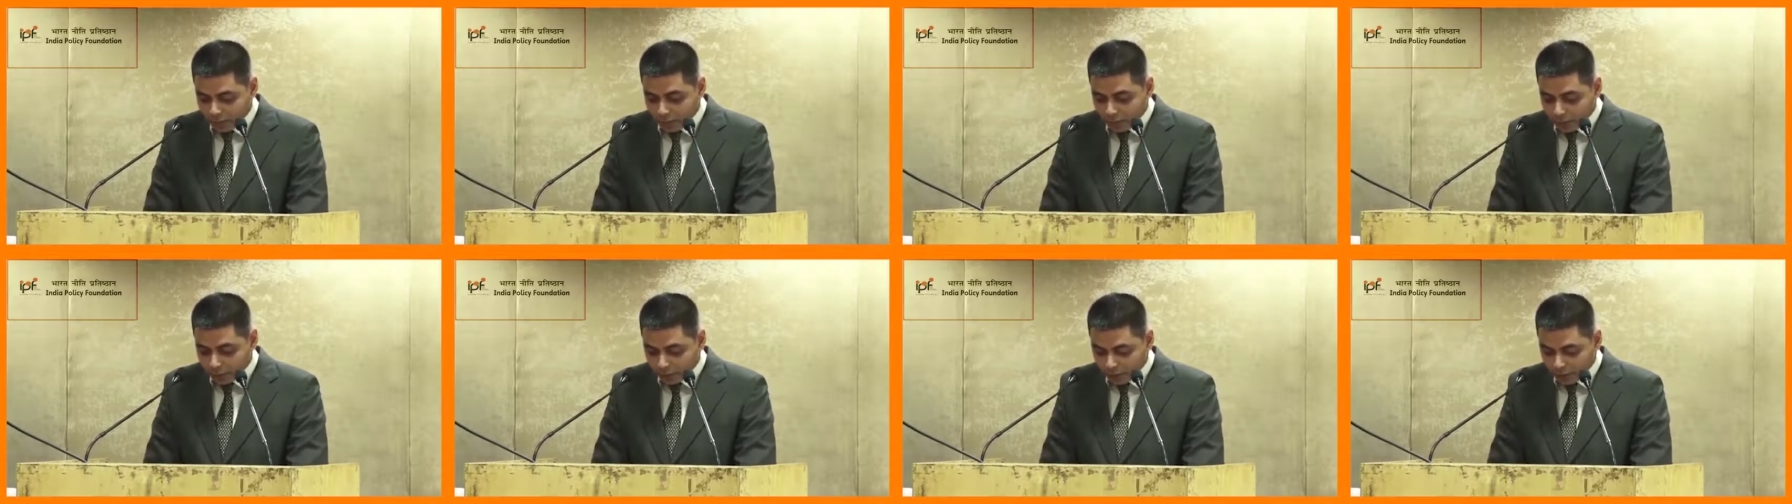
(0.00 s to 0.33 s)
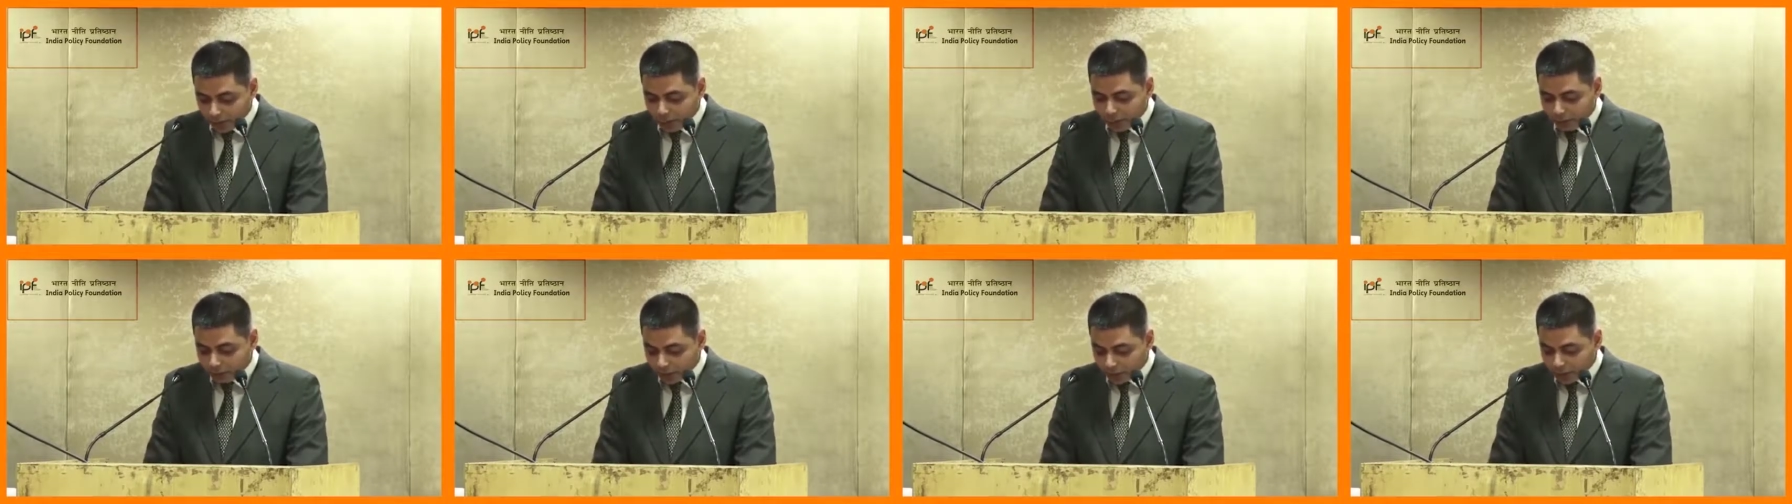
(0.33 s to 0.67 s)

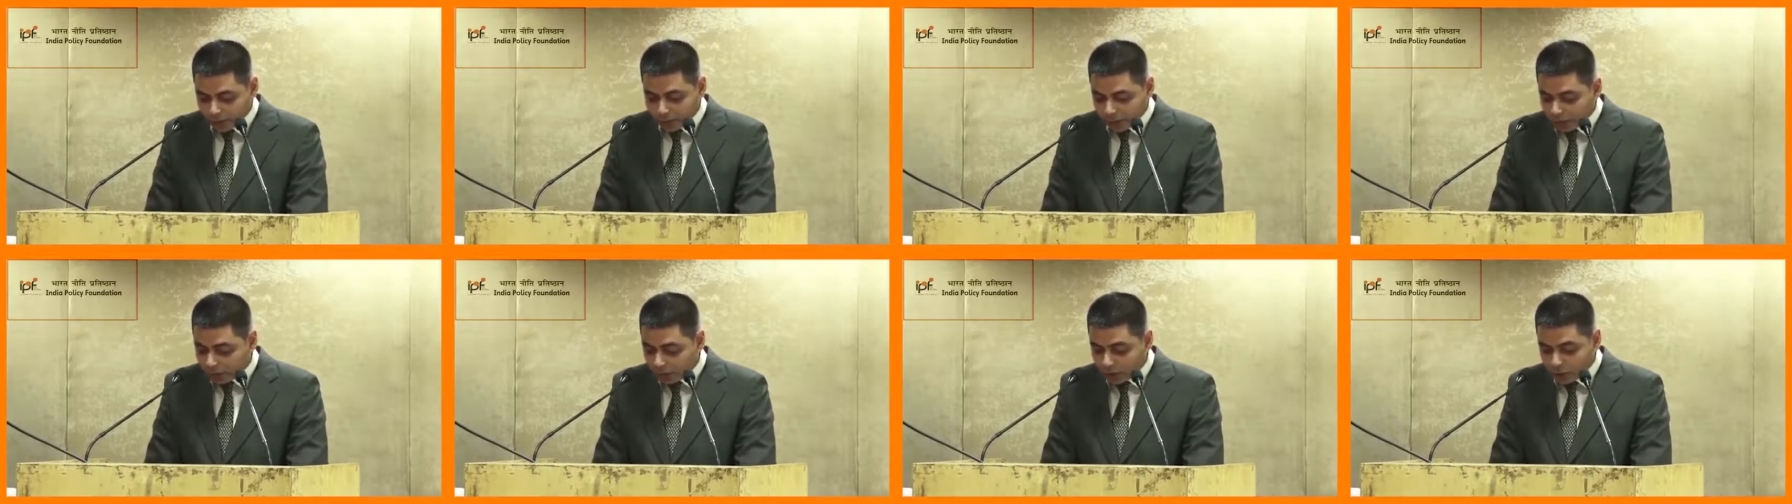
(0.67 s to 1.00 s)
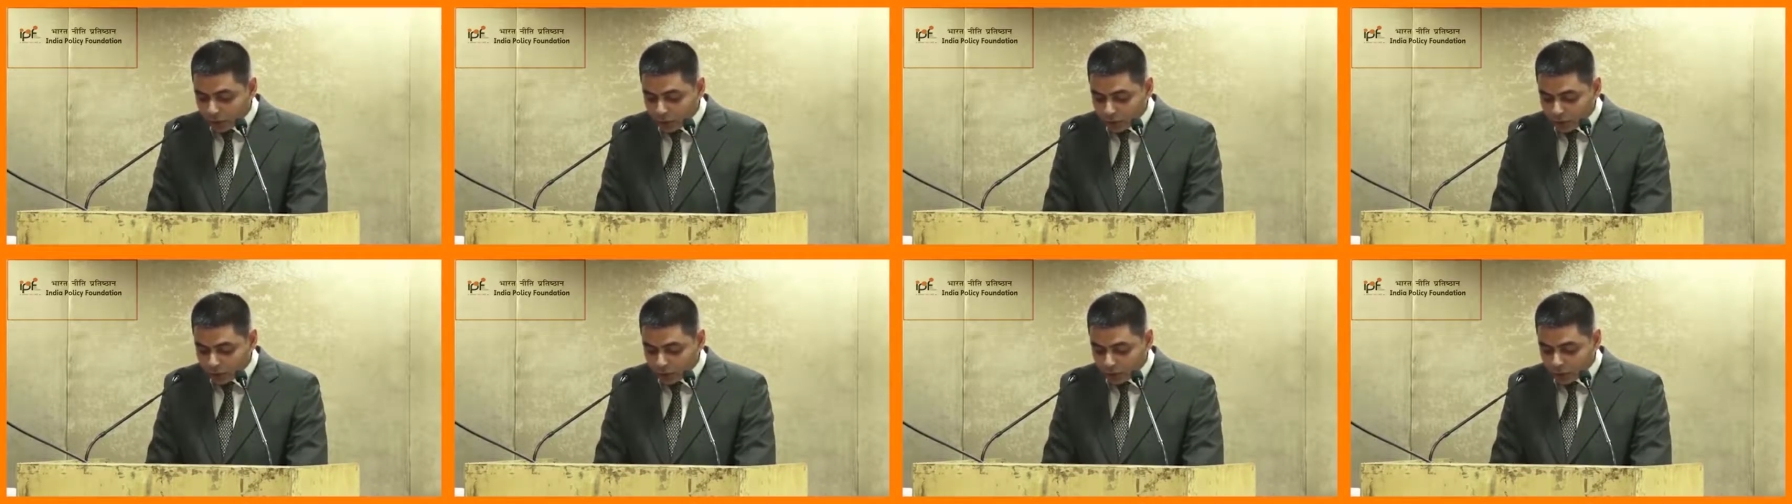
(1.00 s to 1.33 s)
However, they did
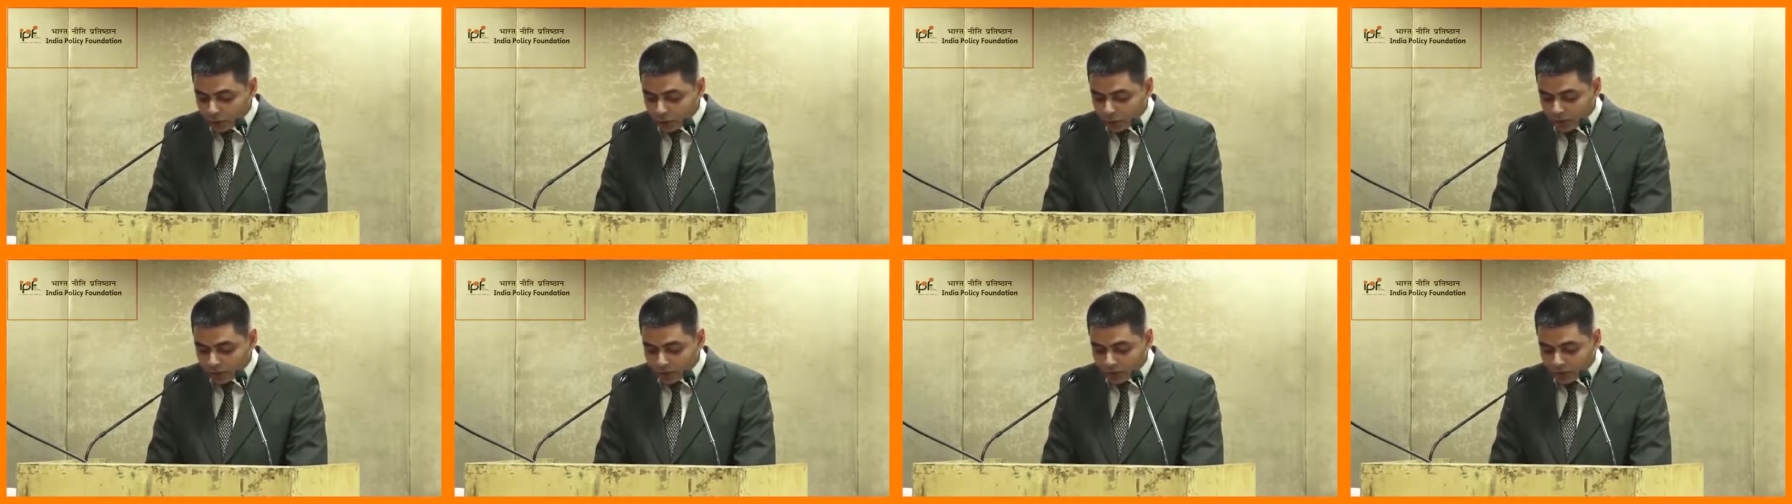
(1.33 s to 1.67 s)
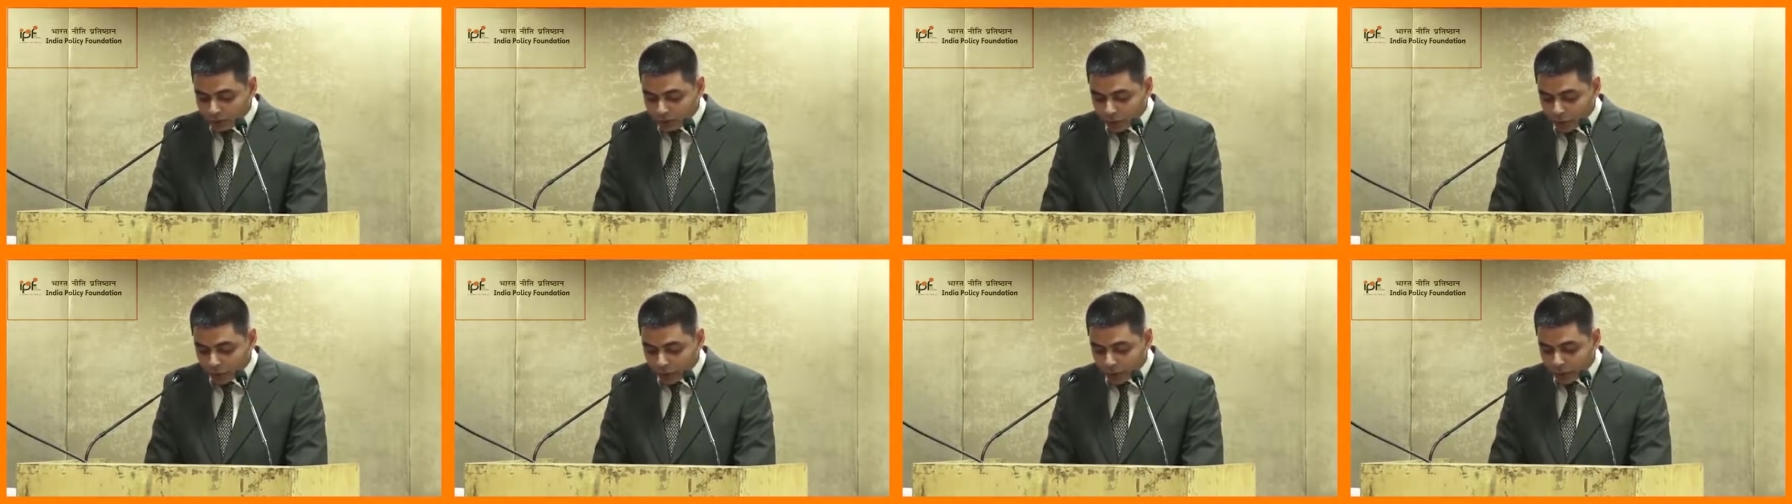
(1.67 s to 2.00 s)
not choose
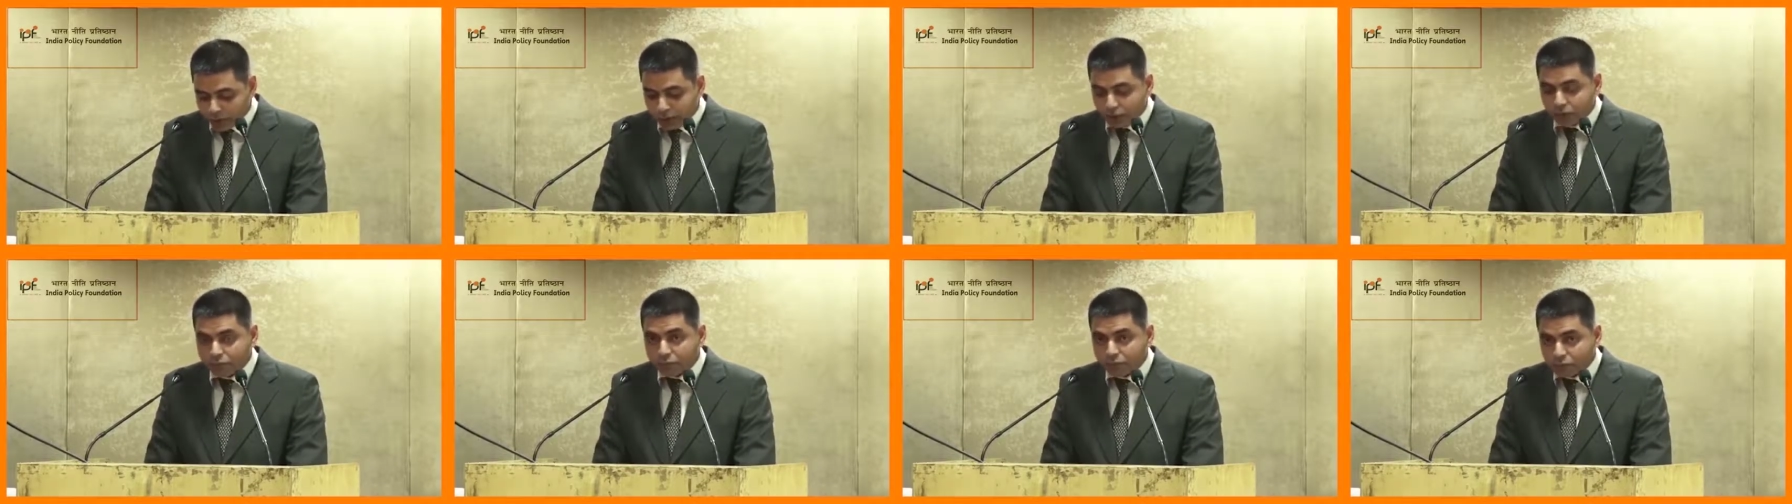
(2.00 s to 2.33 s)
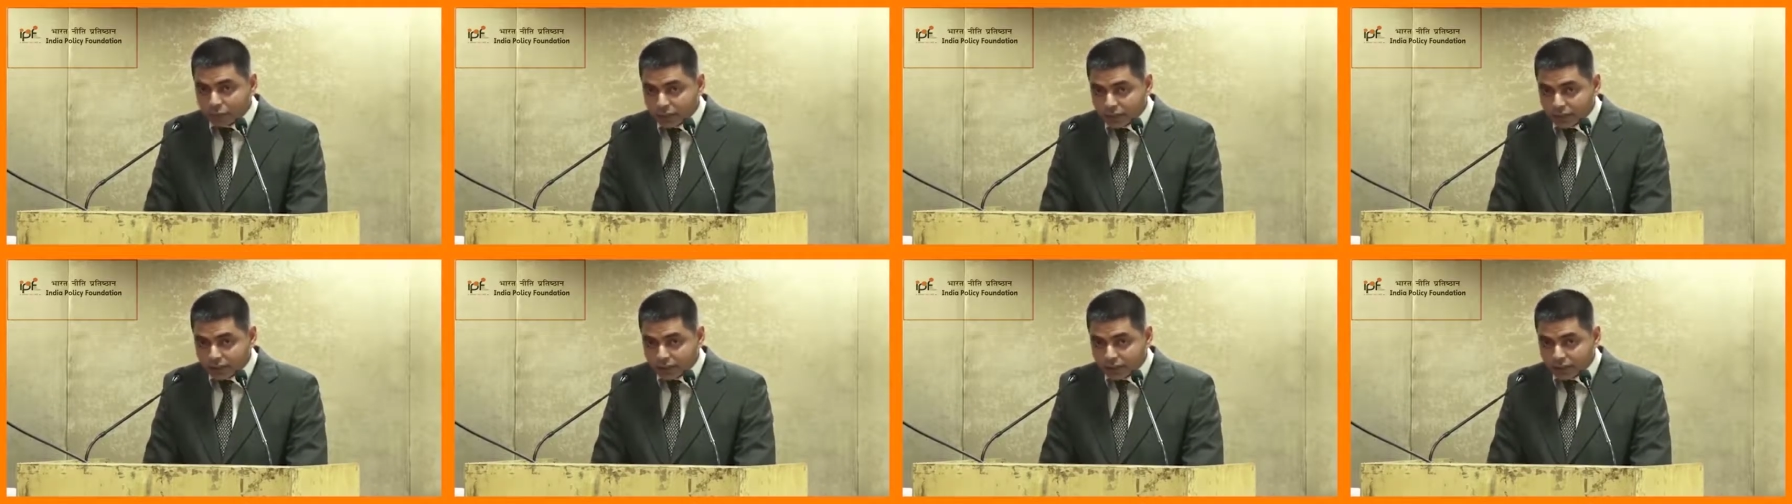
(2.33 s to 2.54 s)
this small act of